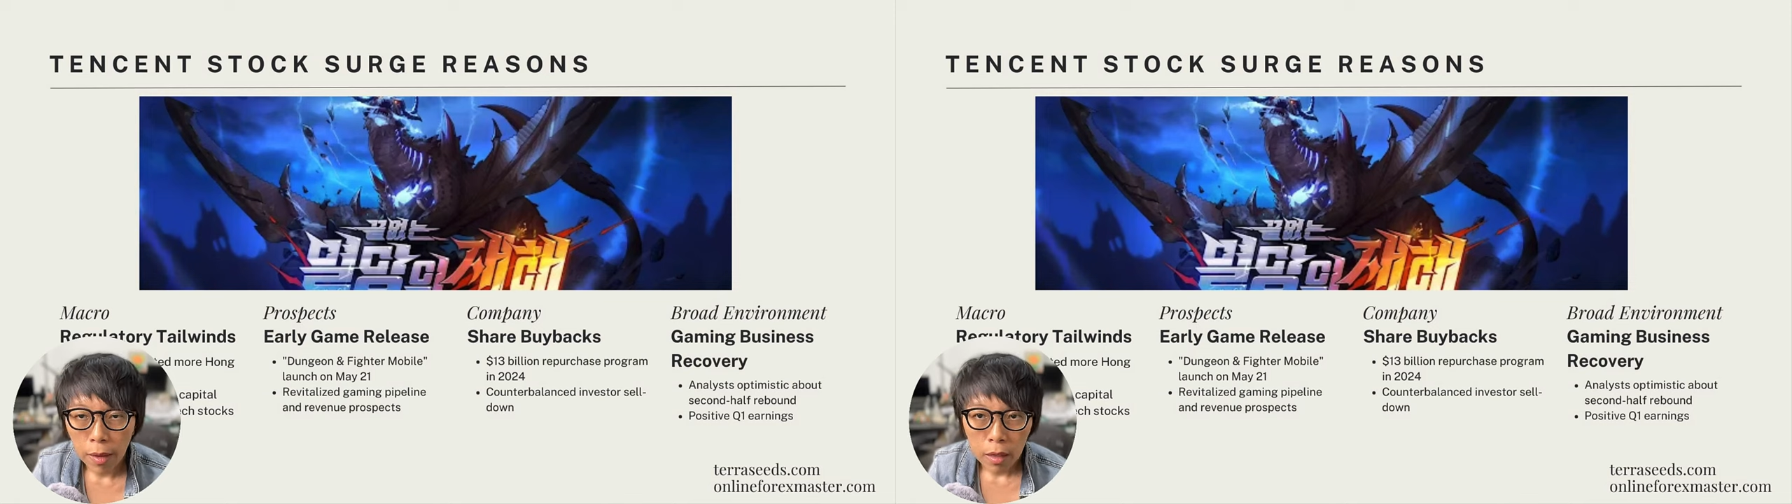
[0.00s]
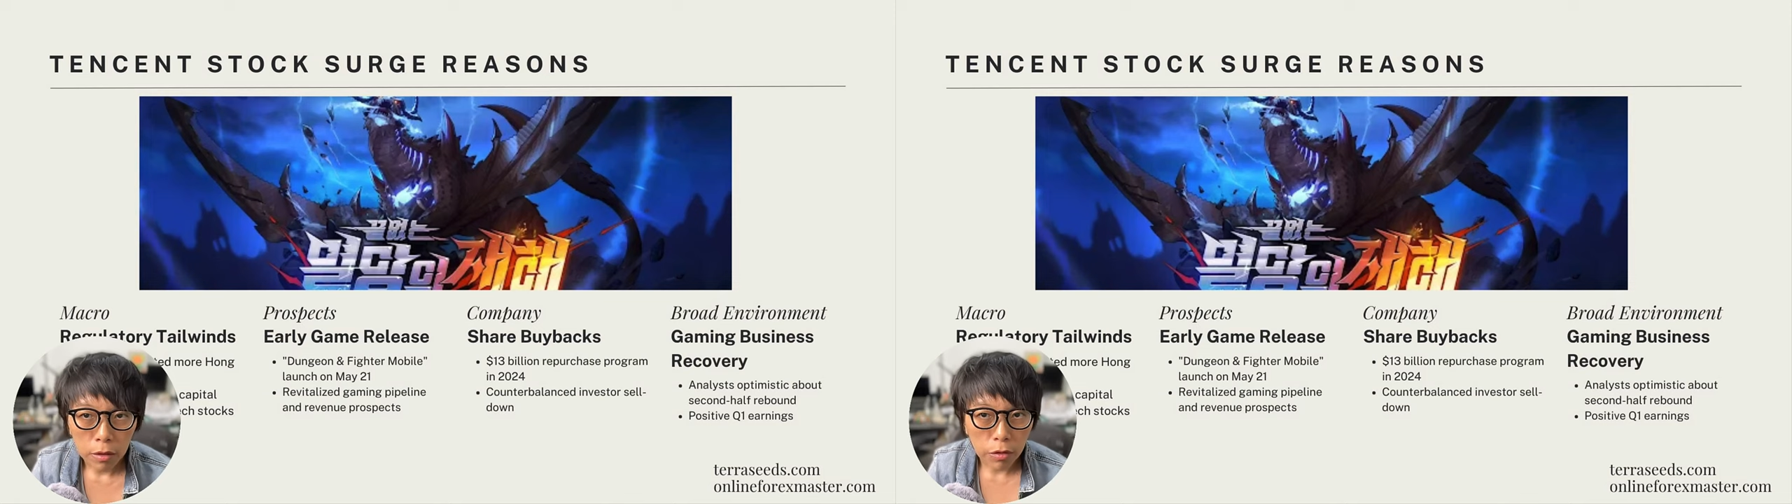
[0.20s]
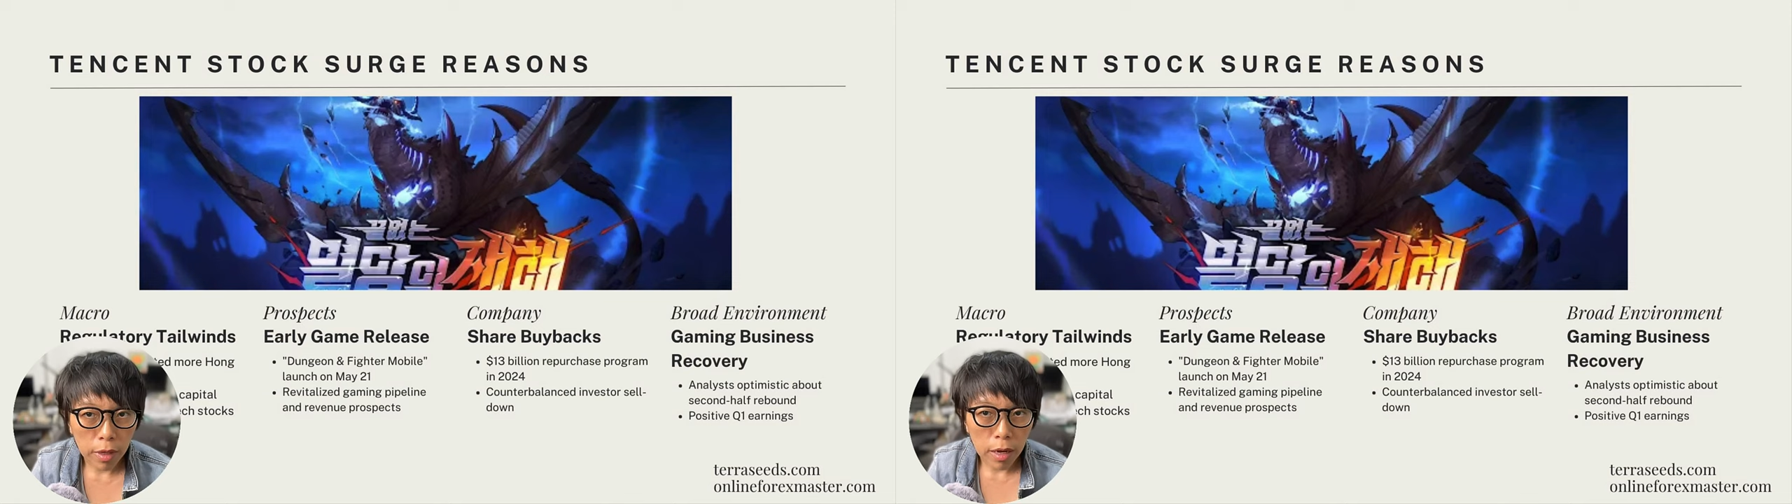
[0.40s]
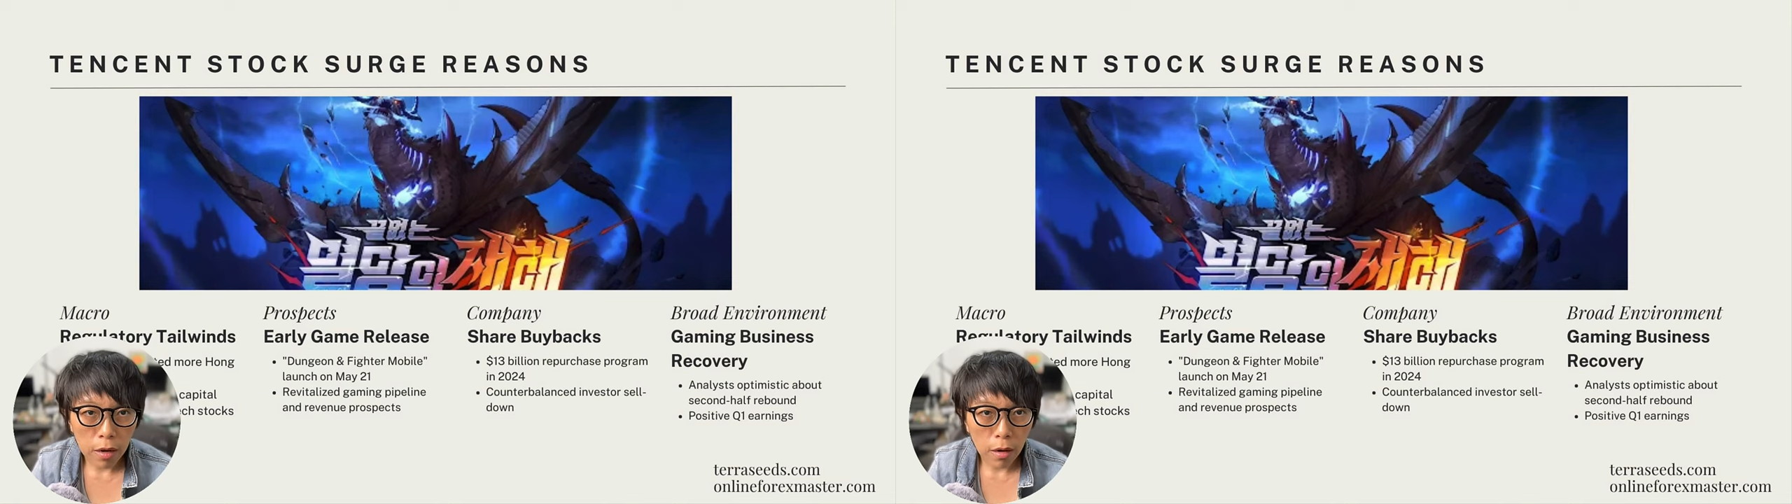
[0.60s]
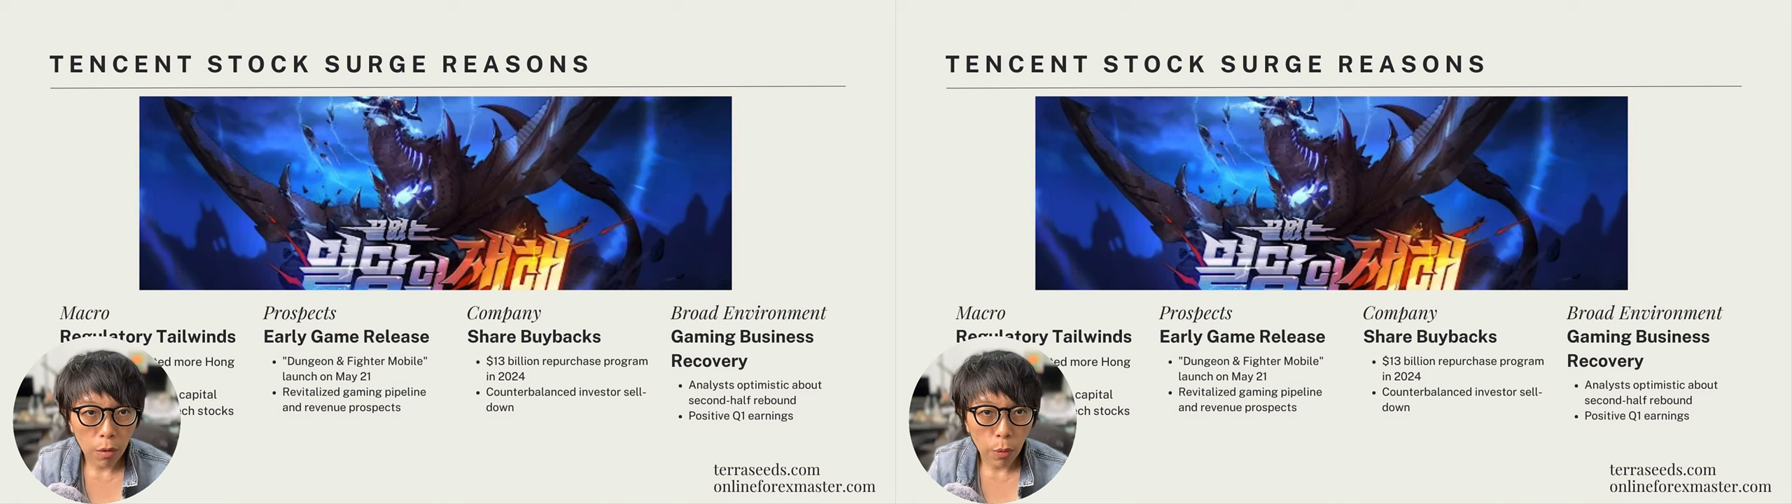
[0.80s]
Now,
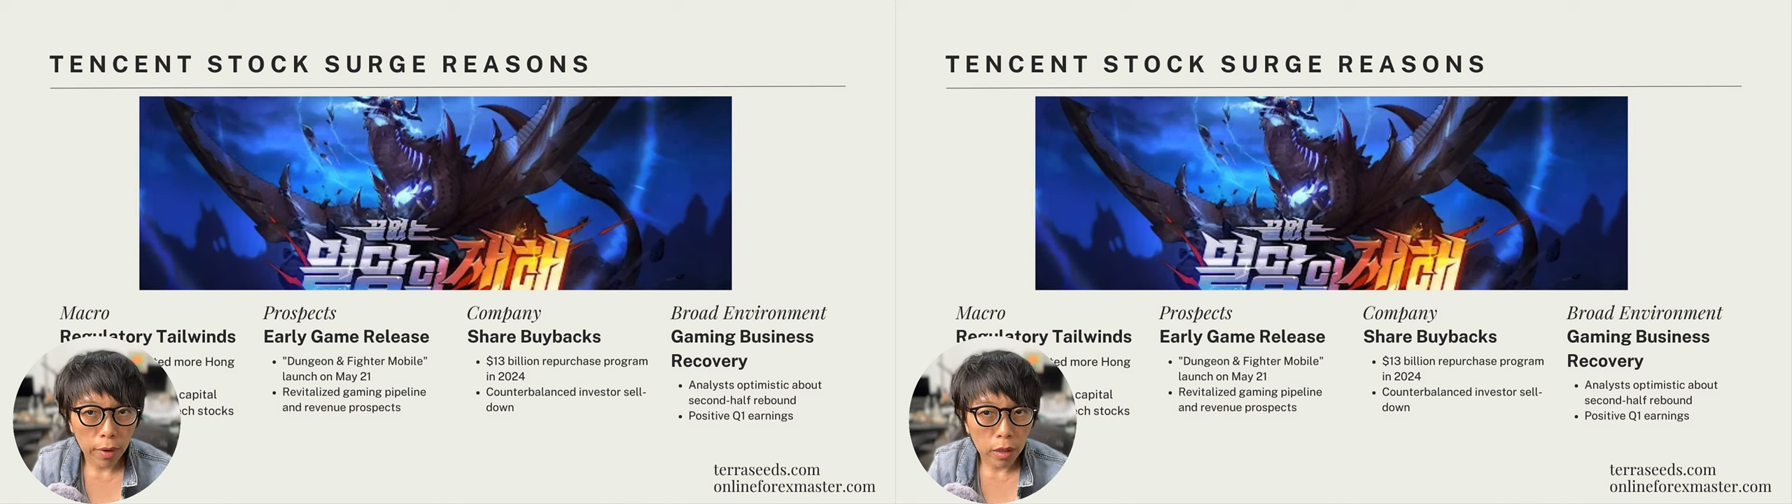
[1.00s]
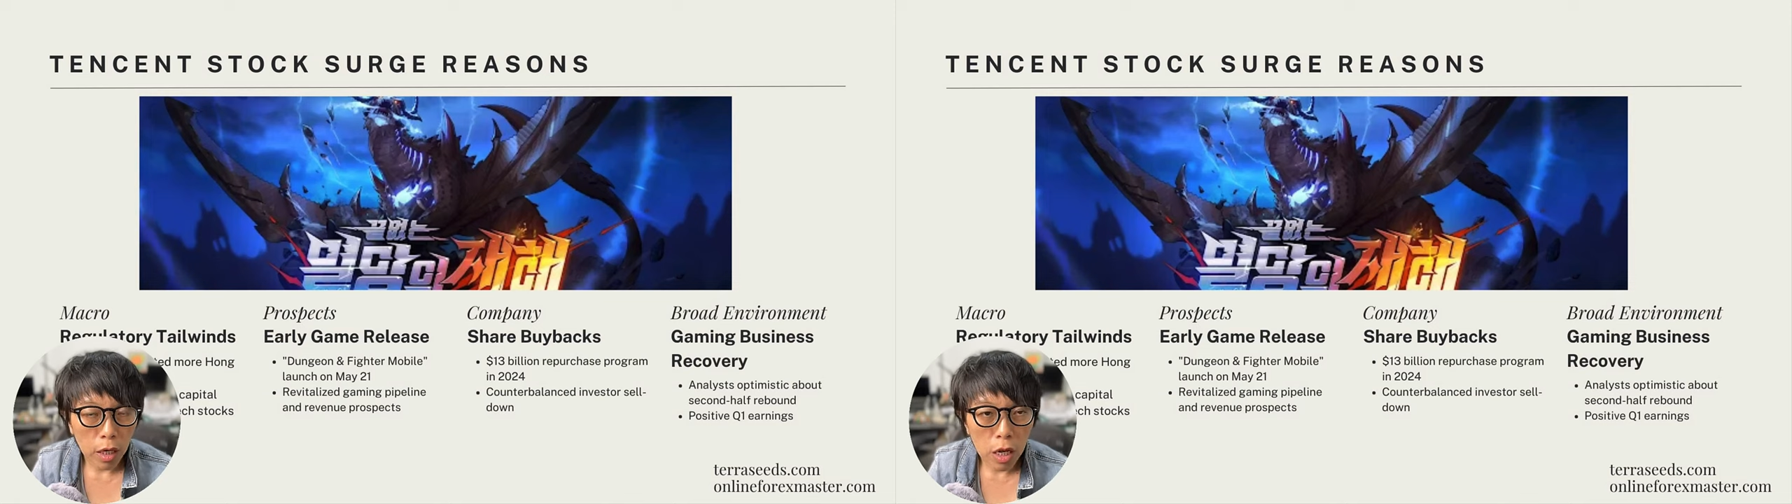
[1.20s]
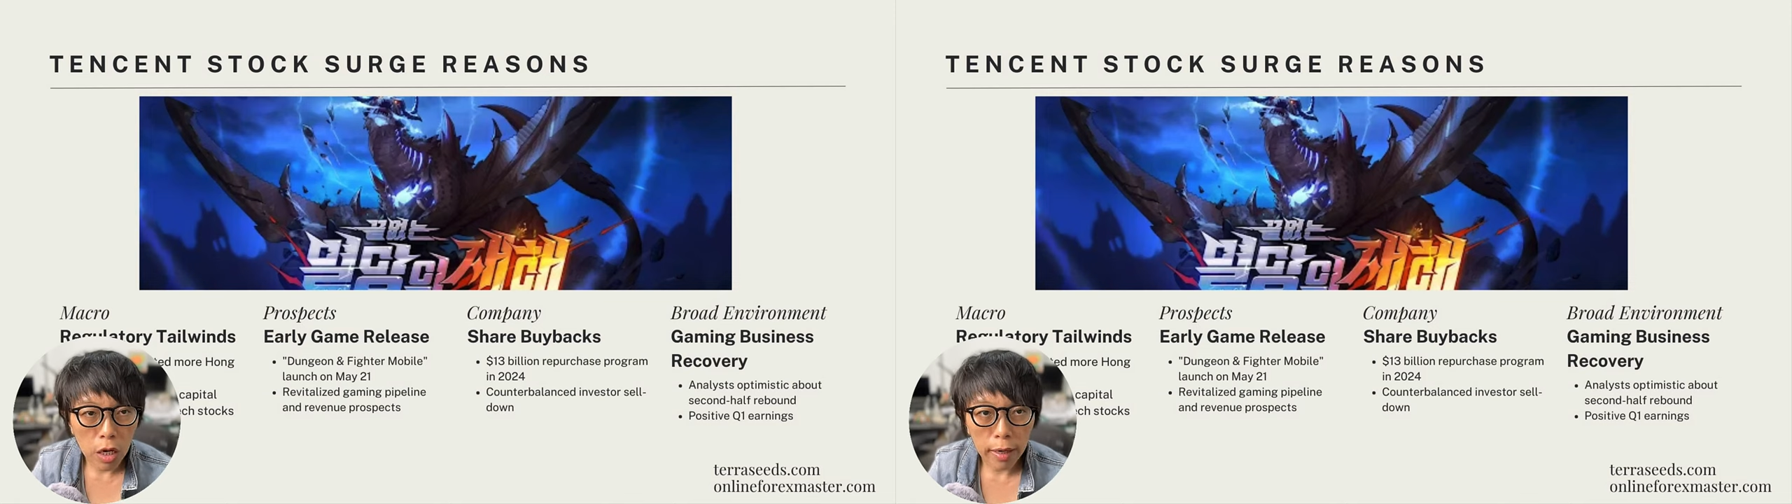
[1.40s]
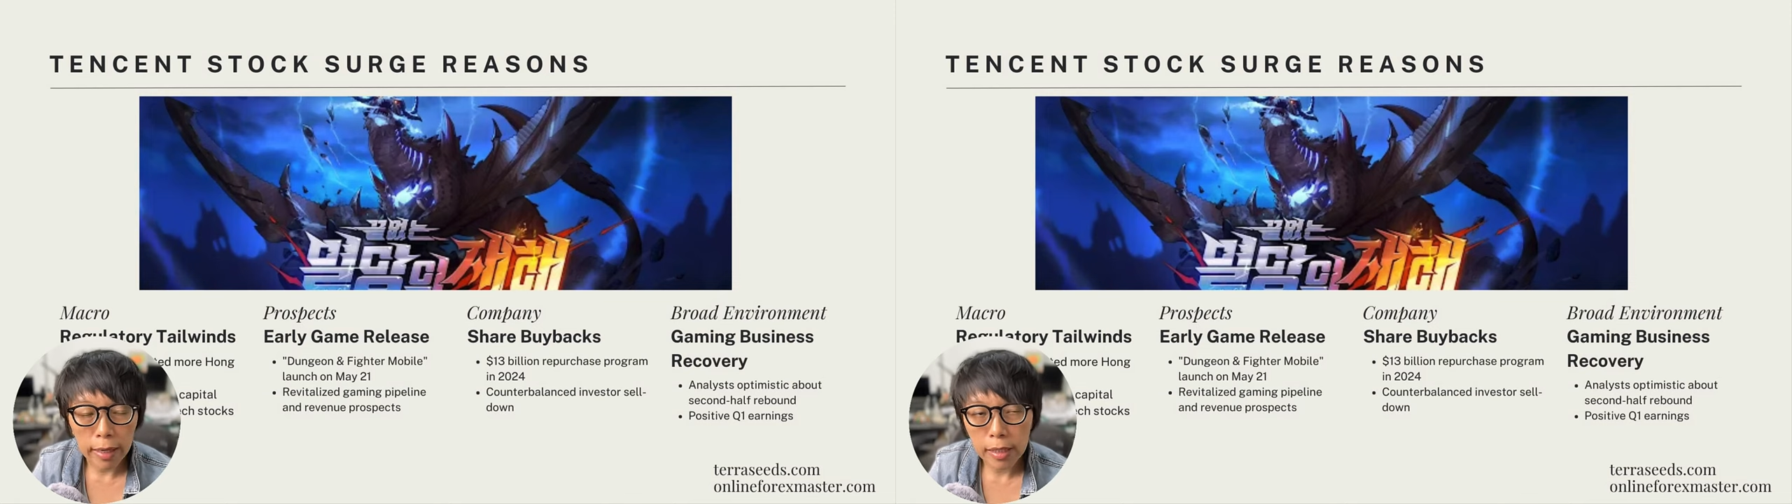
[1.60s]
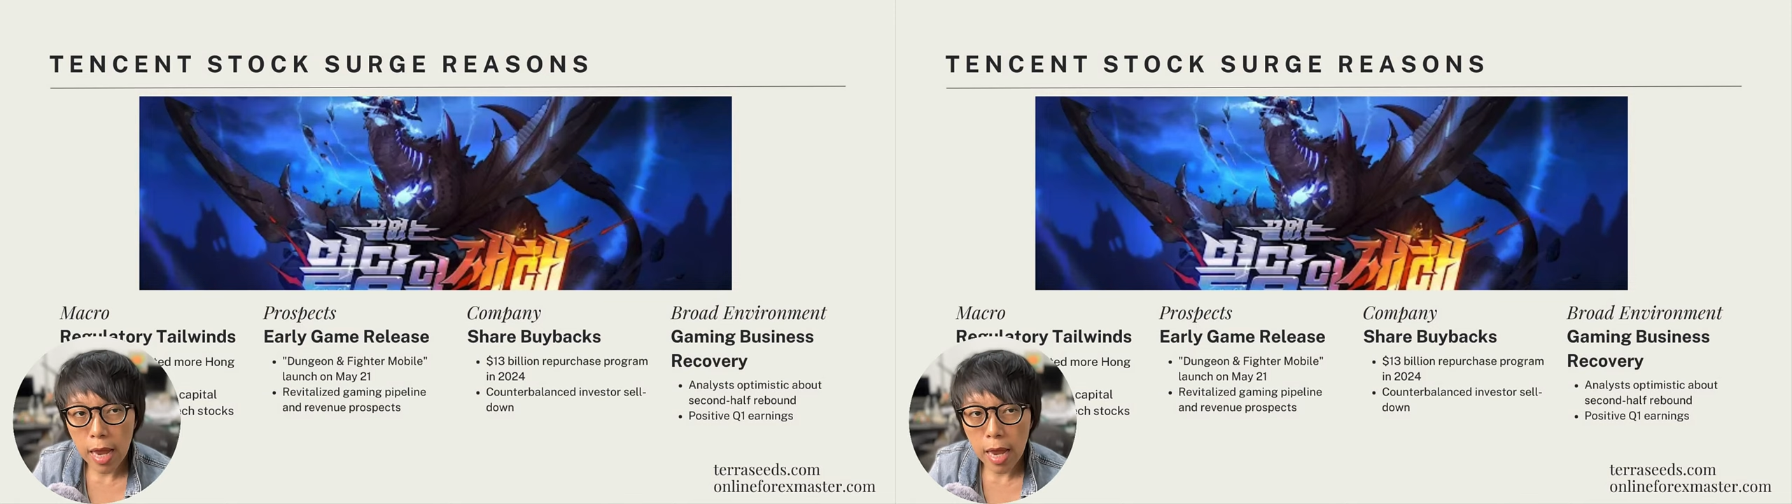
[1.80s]
today we're going to look at